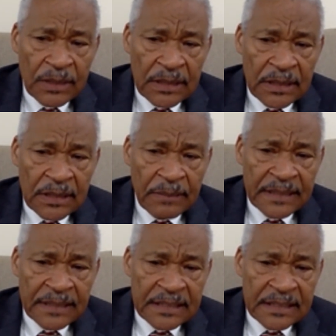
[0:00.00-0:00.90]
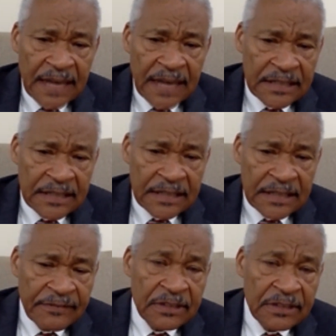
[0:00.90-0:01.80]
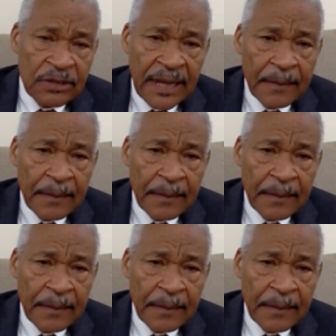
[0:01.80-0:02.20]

blessings God has given to them,